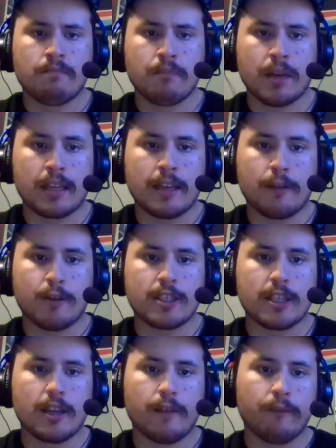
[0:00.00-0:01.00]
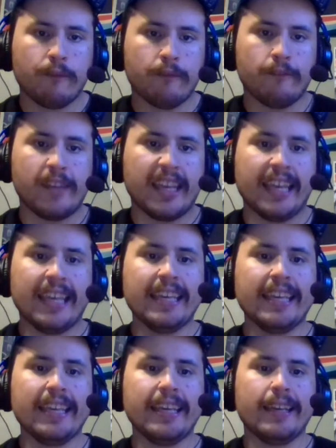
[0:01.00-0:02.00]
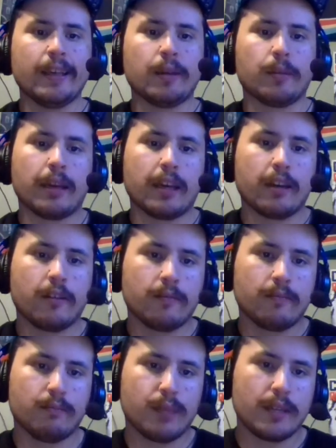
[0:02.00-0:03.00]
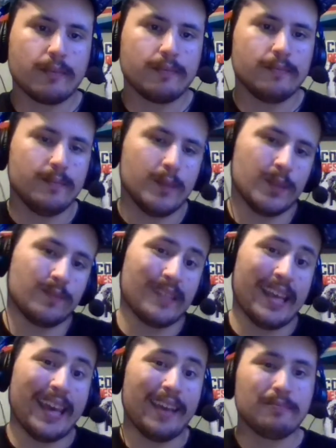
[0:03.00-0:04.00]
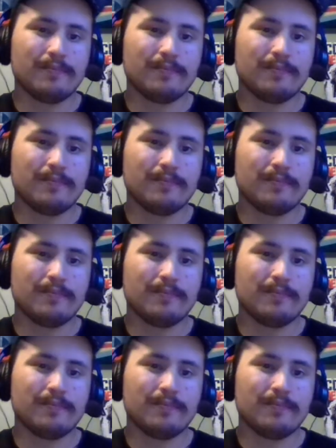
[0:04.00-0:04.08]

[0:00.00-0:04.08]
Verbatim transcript: but he wasn't a female. But yeah,